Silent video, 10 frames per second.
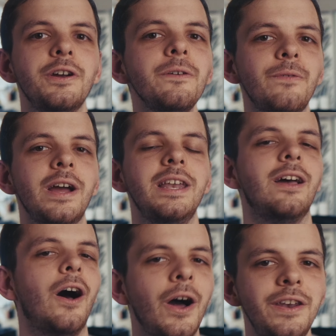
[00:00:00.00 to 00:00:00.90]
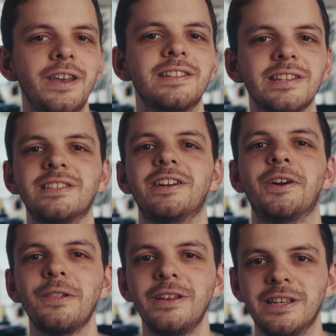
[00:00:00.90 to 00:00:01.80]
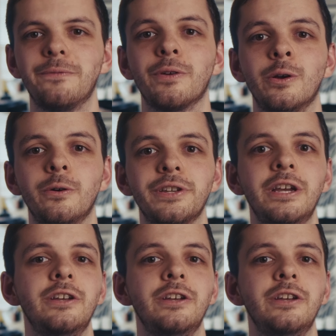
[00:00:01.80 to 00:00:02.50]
gonna find it unnecessarily difficult